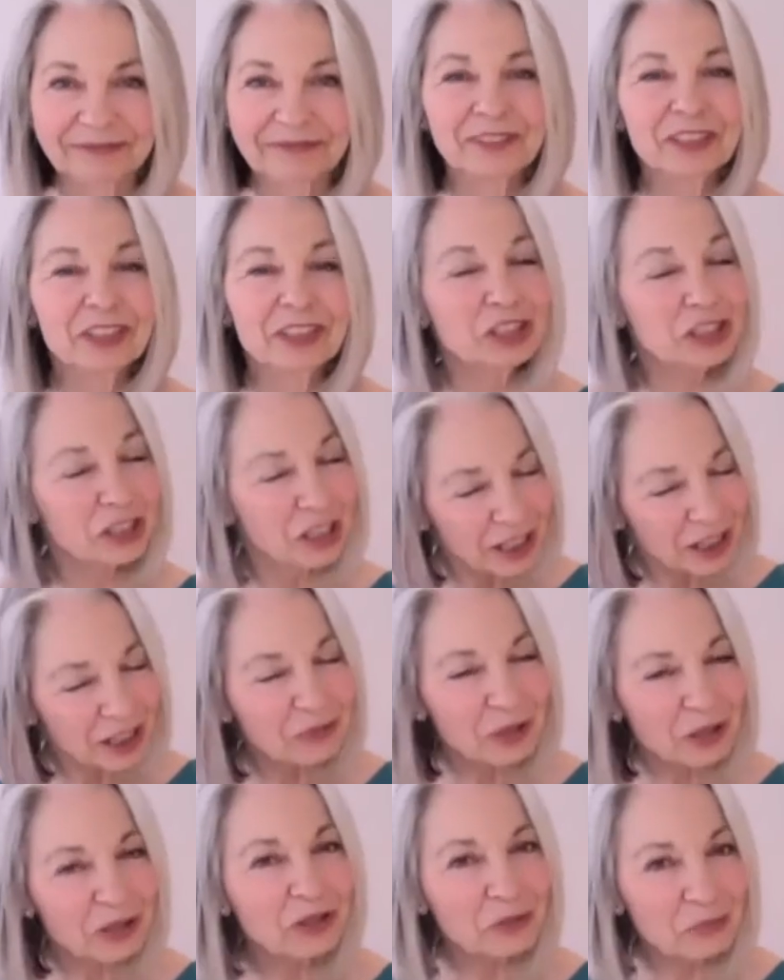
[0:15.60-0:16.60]
Just
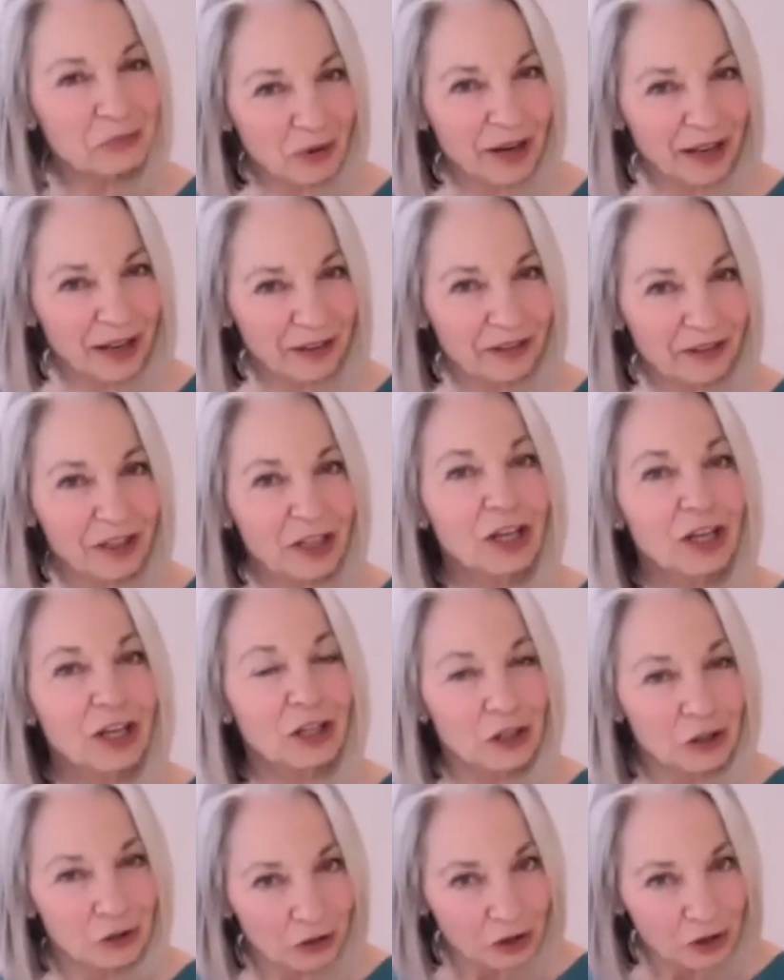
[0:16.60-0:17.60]
with your breath,
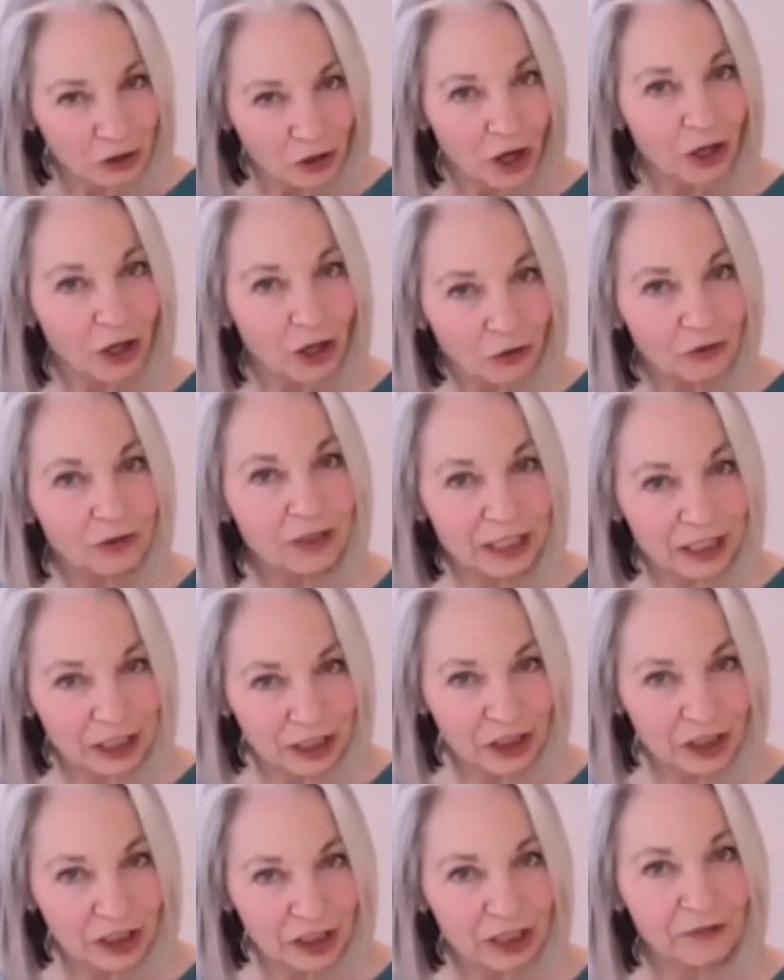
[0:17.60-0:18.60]
you can not only
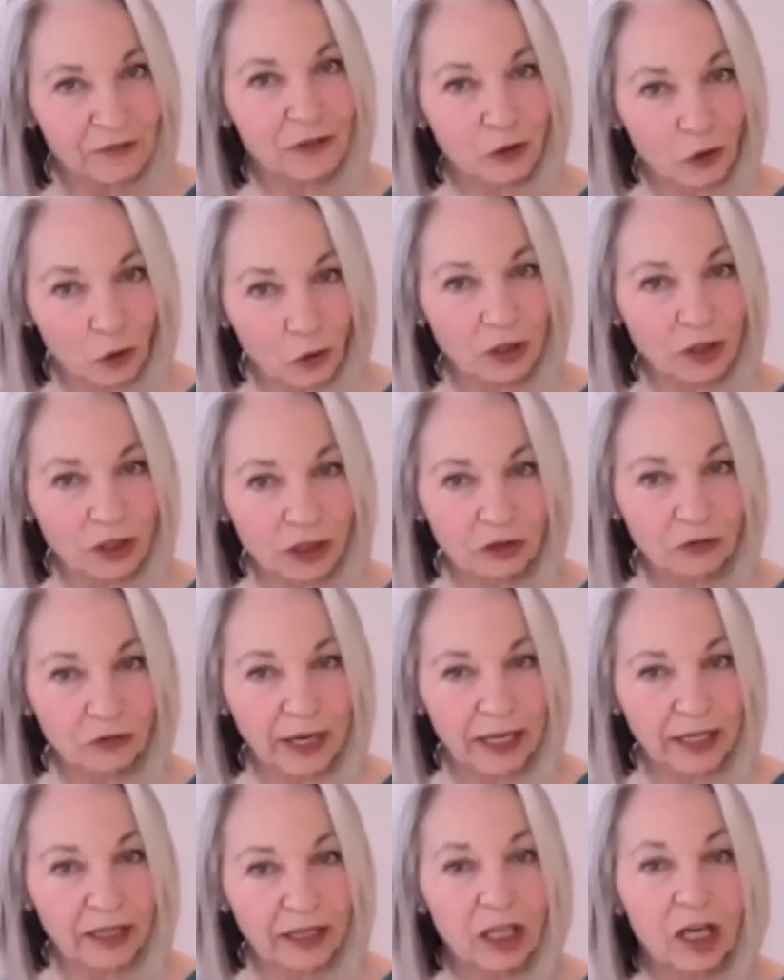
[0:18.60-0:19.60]
achieve core
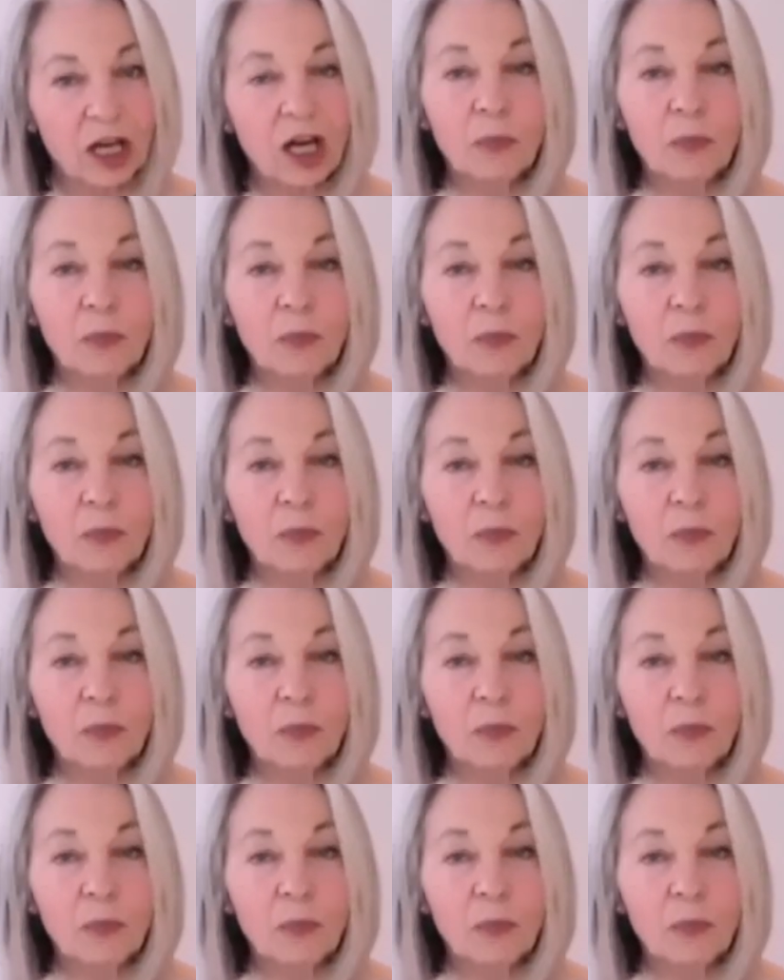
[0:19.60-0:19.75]
strength,